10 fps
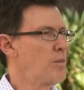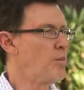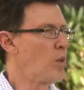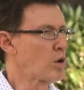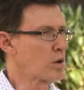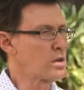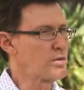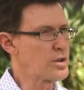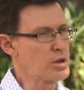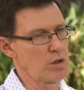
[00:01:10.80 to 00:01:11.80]
model
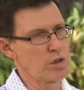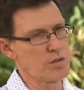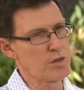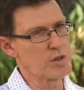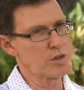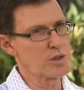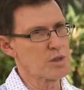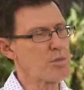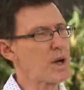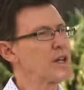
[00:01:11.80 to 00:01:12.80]
of the universe,
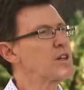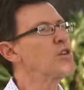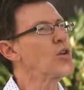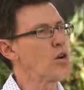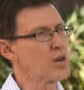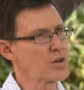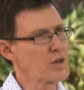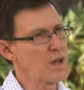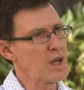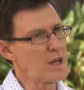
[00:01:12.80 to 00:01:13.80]
but it's not.
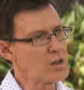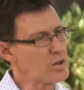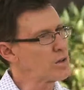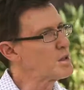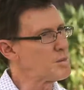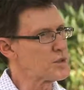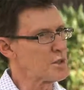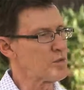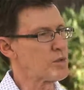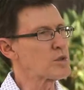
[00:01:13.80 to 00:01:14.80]
And Newton
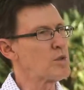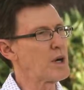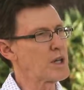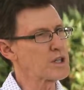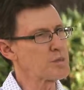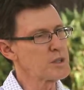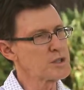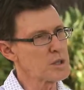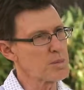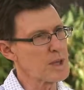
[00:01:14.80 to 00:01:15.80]
himself was quite
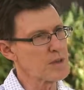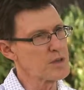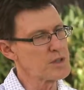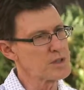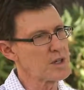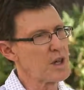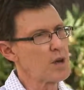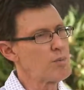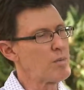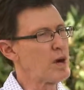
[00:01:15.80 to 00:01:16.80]
explicit about this.
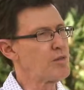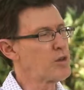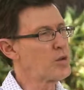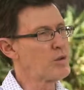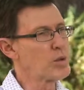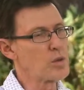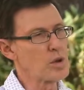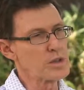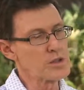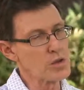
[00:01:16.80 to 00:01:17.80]
My view of the
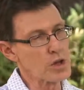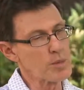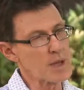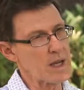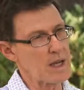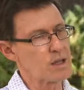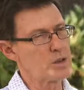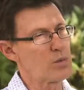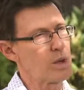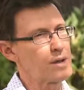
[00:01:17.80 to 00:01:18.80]
world is not a
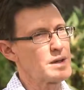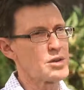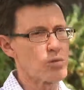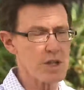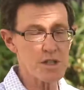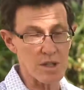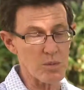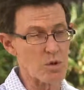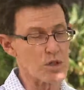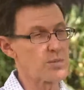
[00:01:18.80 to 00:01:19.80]
mechanical one, and the reason
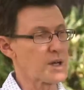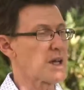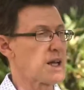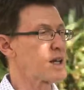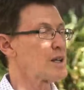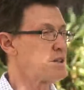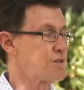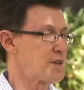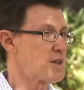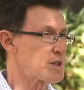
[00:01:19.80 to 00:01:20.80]
it wasn't mechanical is
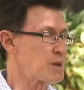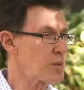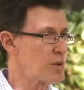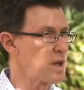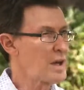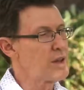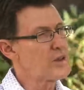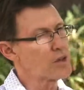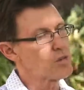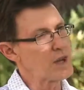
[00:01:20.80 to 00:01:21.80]
very simple,
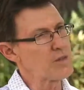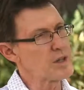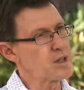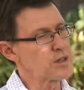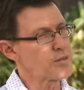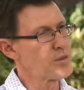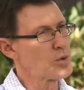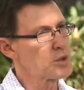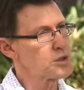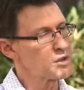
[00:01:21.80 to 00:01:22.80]
that gravity is a
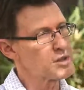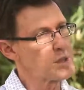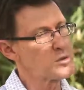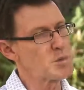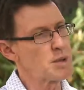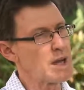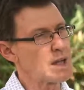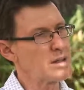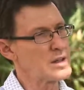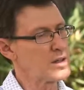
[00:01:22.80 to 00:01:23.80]
force that seems to be
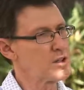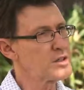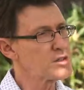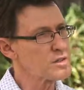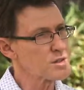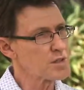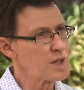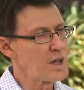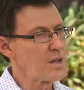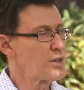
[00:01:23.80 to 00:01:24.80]
acting at a distance.
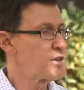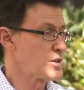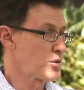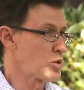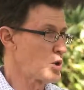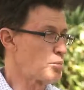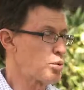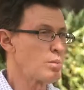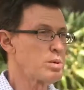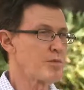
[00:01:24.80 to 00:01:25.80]
This is a real
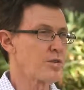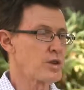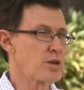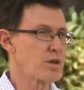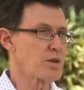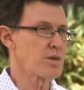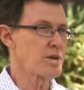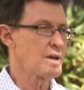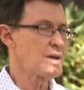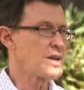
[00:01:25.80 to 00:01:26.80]
problem for Newton.
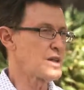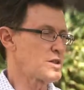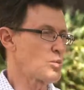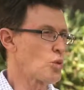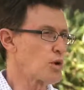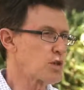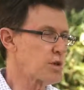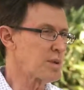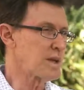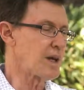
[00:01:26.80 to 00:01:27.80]
He doesn't want it
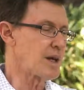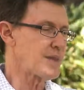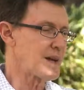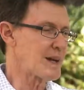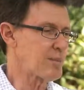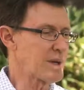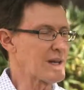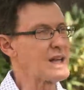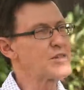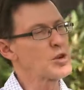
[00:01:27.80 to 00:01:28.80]
to be like that, but
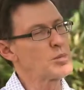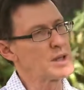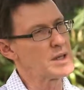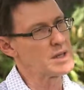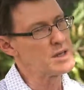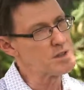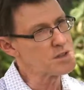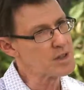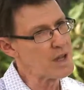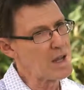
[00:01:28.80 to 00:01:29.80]
inevitably it
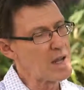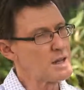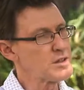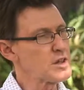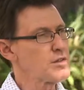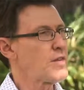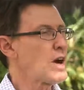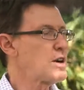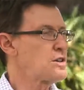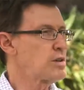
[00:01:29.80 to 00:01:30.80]
is. And
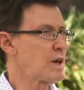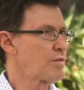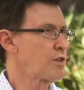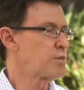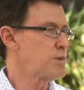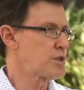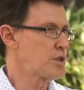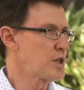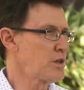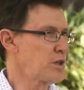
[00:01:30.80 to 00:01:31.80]
insofar as you have this
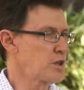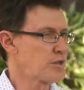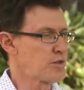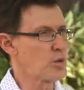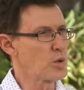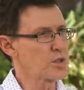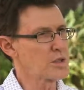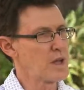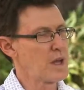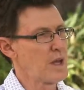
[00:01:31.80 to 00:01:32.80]
mysterious
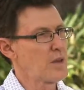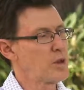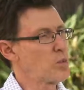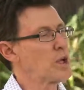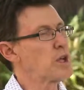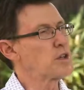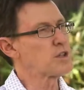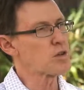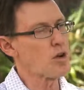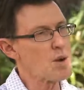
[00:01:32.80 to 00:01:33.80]
force that we can
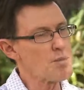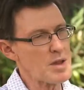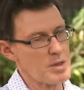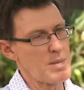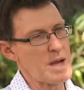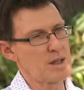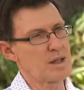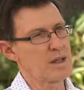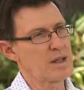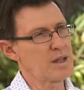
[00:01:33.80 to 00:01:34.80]
describe
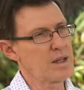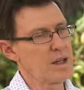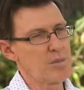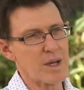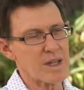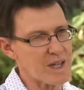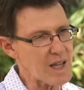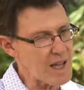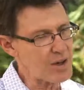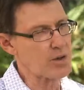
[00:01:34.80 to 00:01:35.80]
mathematically, but
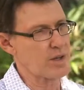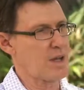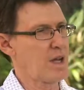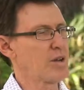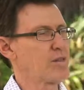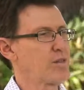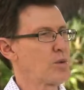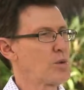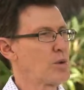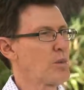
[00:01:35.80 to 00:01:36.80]
cannot account
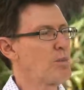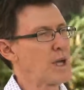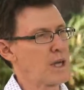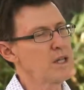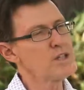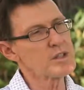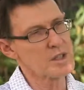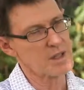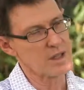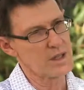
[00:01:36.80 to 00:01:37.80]
for
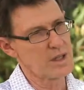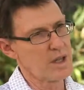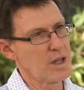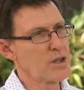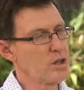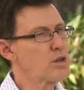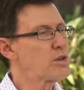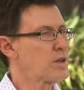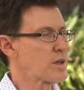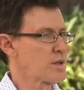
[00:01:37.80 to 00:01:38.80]
mechanistically,
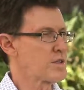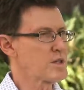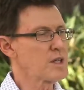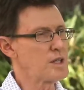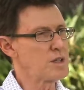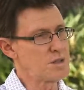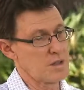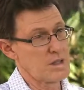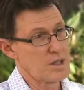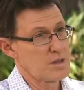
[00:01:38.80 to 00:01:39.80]
Newton concedes
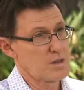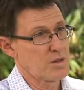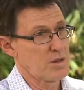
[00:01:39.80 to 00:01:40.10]
that his